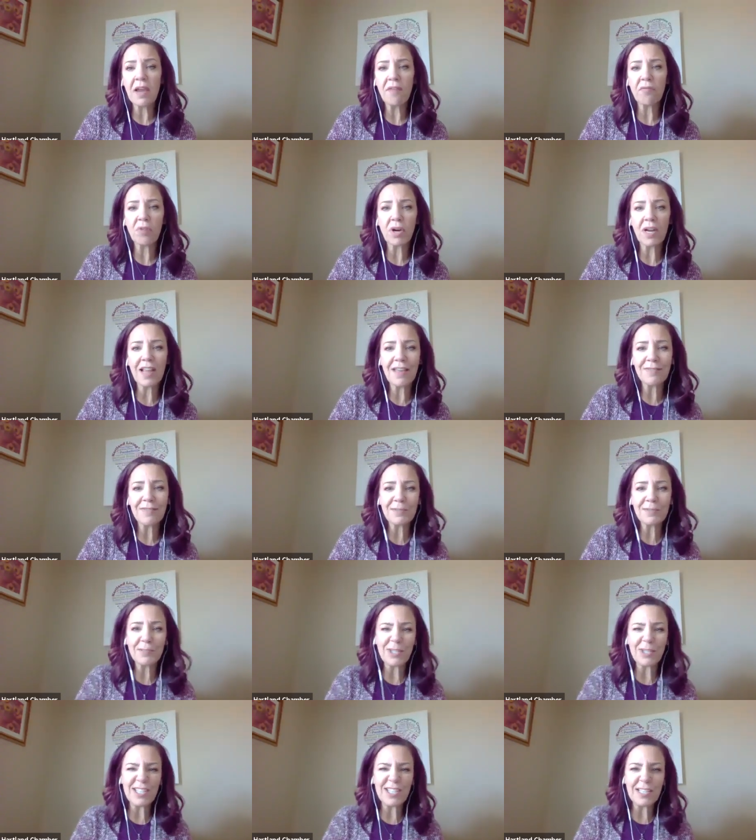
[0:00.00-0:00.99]
We're going to have some
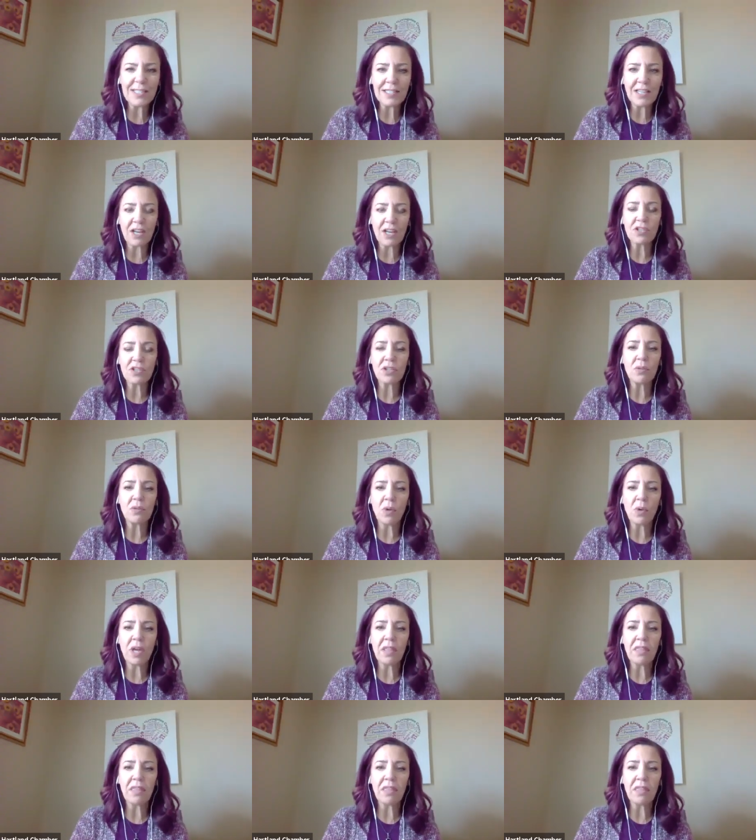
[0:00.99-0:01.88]
good discussion with